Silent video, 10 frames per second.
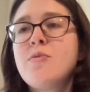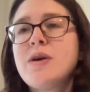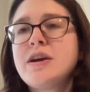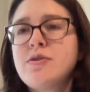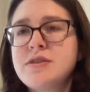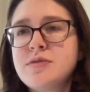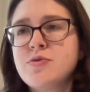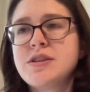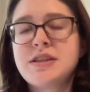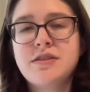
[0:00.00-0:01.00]
where I go into
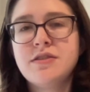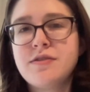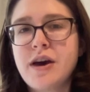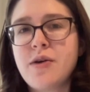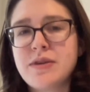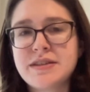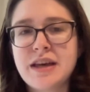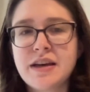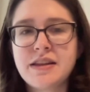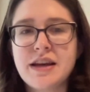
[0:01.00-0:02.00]
more detail of how
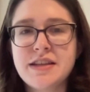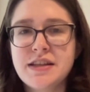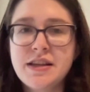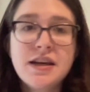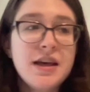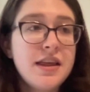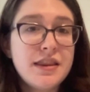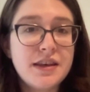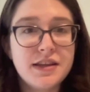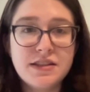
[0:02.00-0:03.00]
exactly I did
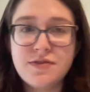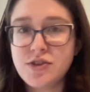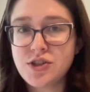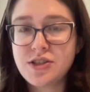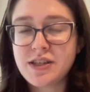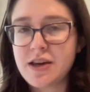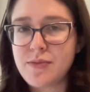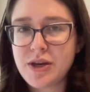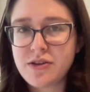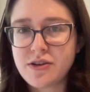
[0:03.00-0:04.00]
the division to get
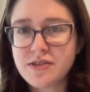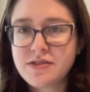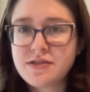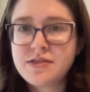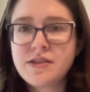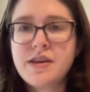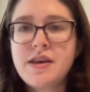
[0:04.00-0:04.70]
my costs.